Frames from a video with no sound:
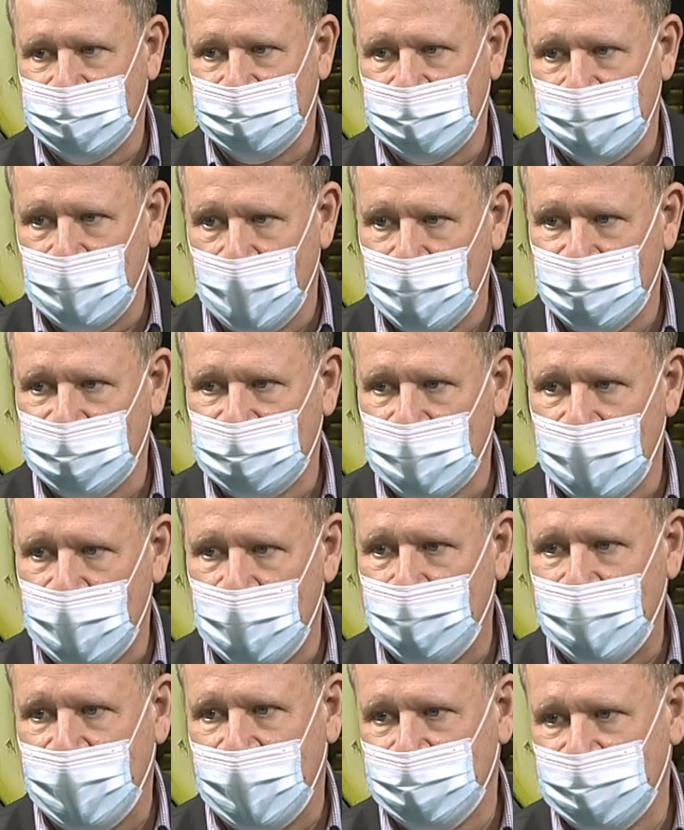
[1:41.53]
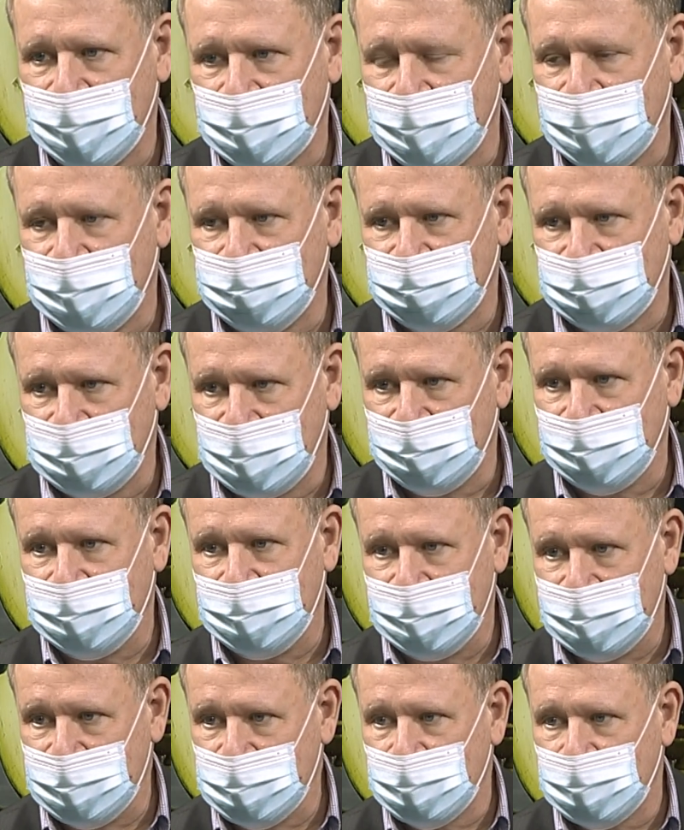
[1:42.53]
in the overall population and
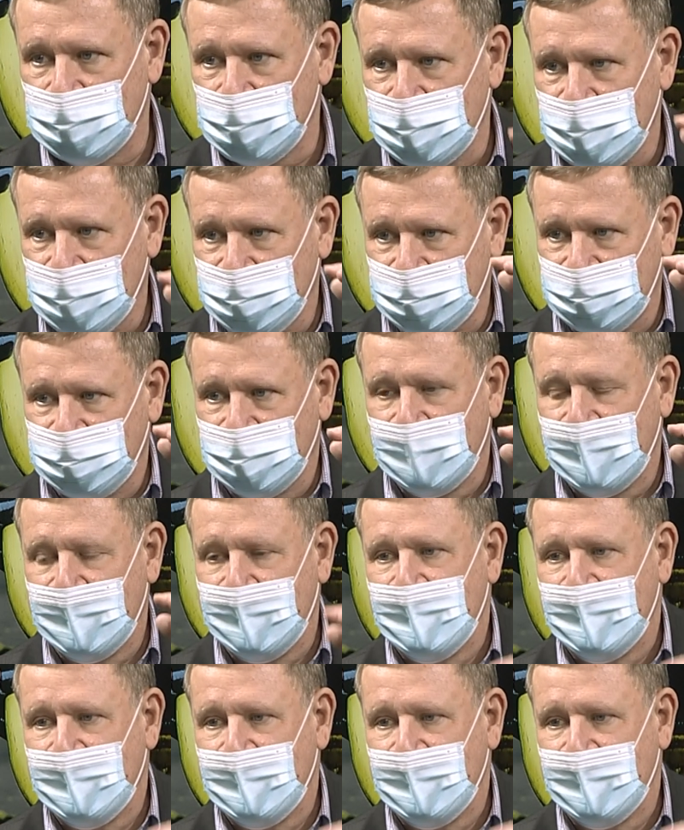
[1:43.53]
the increase